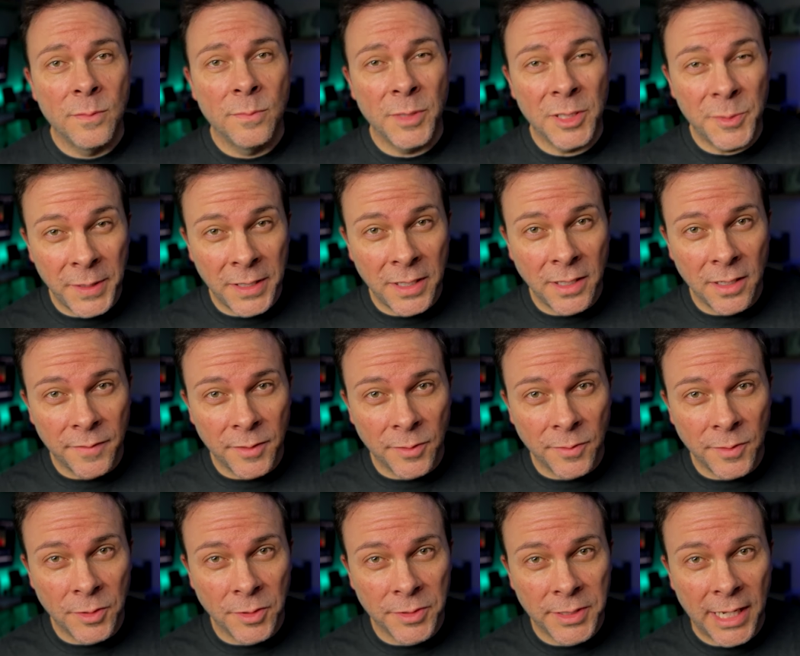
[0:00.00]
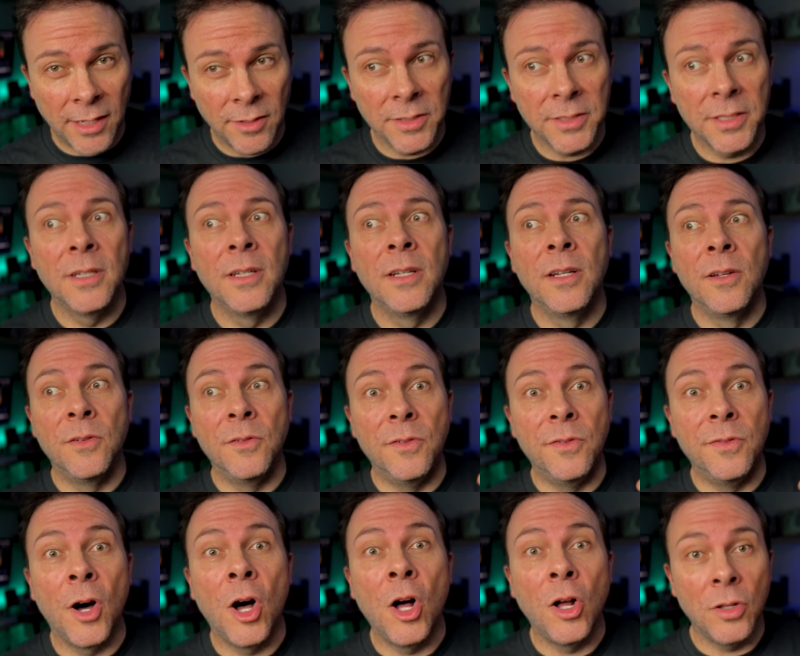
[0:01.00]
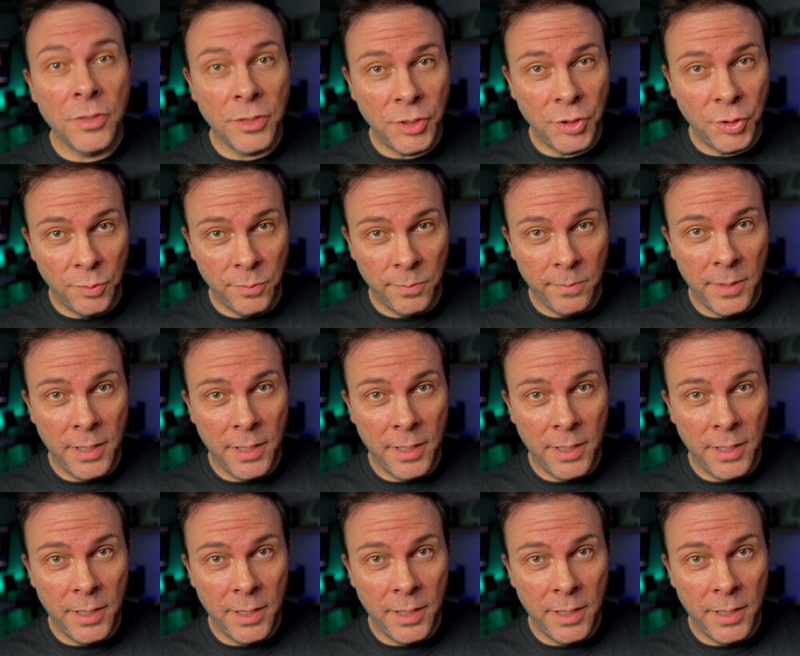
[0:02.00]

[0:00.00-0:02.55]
But speaking of your vocal talent, volume